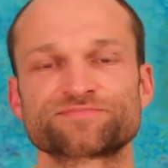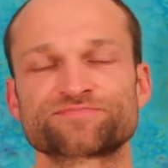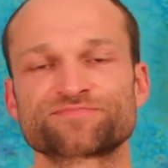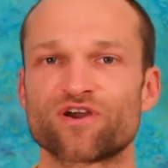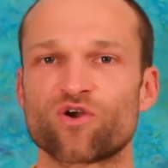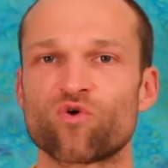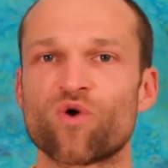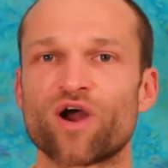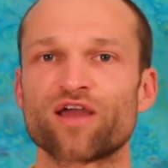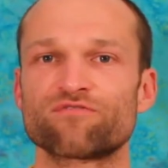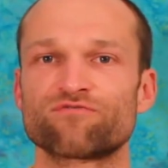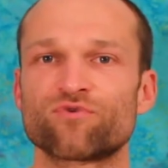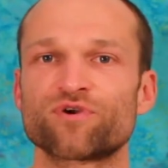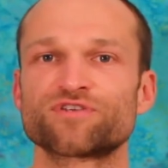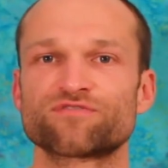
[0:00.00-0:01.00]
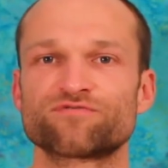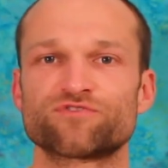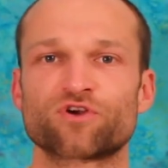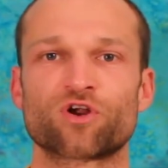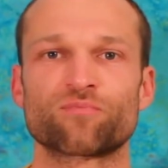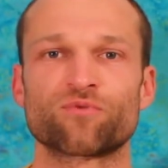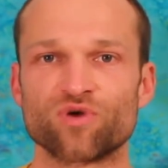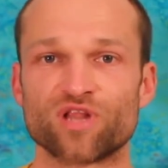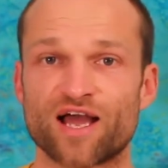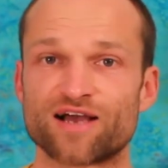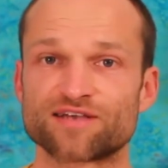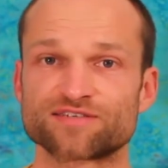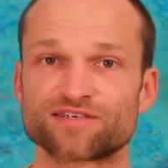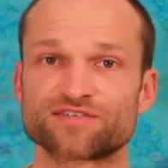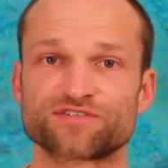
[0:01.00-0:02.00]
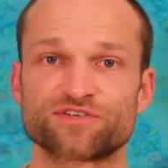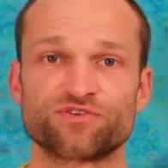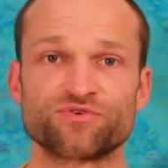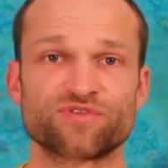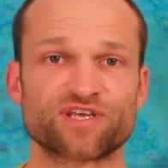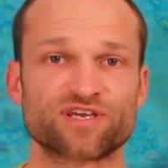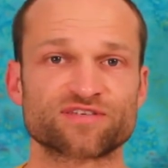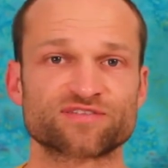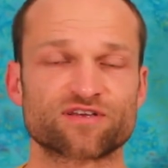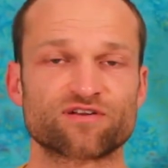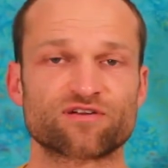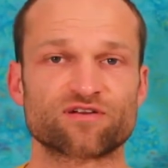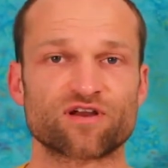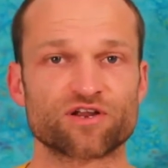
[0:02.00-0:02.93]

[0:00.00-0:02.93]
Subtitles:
That quiet voice of Dharma will ask us to do things that are